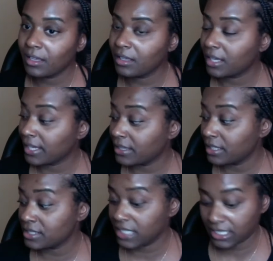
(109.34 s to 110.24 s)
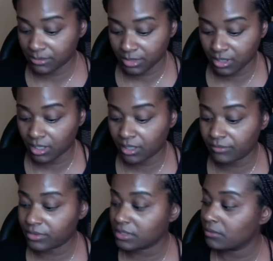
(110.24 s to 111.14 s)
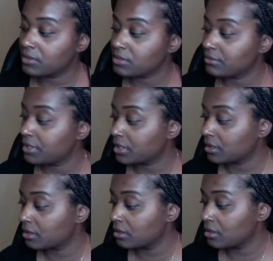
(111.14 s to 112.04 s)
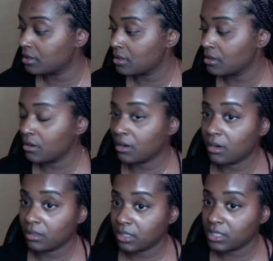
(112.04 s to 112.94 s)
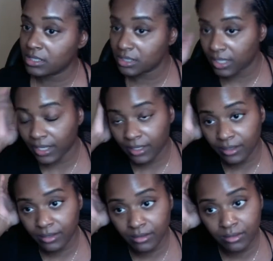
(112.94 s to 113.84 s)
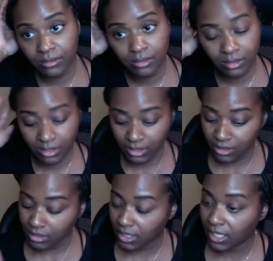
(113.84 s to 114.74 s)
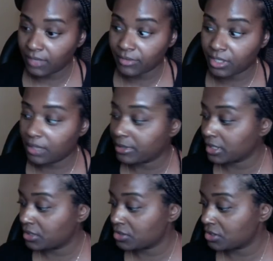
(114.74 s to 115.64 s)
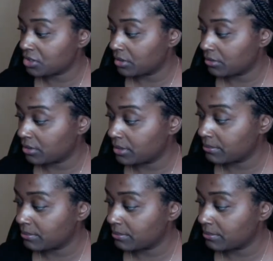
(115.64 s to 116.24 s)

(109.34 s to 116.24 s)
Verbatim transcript: I got that attachment card for someone's reading earlier today. Heavy karmic energy going on.